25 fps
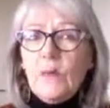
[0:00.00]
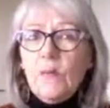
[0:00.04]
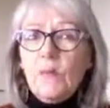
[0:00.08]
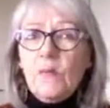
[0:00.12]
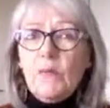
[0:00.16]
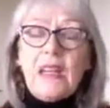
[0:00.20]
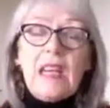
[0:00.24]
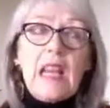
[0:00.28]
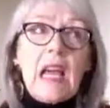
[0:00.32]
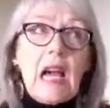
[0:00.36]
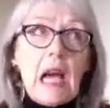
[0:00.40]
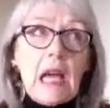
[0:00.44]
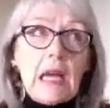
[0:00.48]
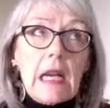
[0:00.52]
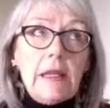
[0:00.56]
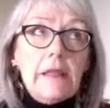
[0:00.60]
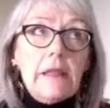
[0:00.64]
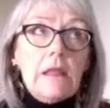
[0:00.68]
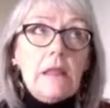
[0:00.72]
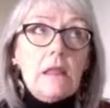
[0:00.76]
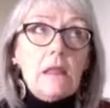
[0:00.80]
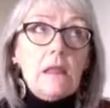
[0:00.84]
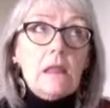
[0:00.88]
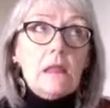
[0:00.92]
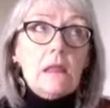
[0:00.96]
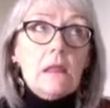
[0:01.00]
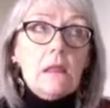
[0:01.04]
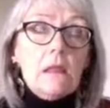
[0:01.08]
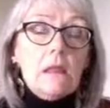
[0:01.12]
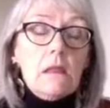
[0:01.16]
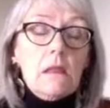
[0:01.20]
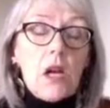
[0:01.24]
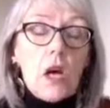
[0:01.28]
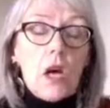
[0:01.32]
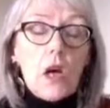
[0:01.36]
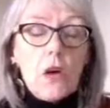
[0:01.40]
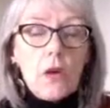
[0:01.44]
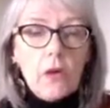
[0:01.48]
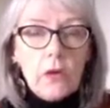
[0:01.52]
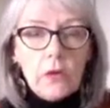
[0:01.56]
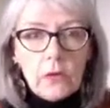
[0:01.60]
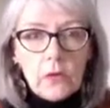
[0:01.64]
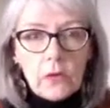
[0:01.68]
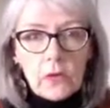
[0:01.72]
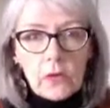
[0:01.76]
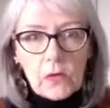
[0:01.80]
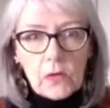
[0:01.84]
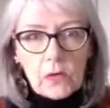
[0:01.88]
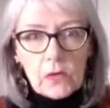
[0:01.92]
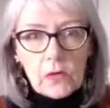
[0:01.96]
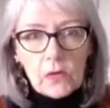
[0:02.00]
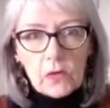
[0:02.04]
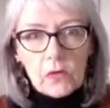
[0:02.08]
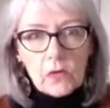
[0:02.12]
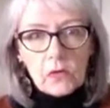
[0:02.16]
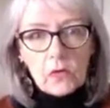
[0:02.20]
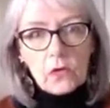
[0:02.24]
bananas, oats,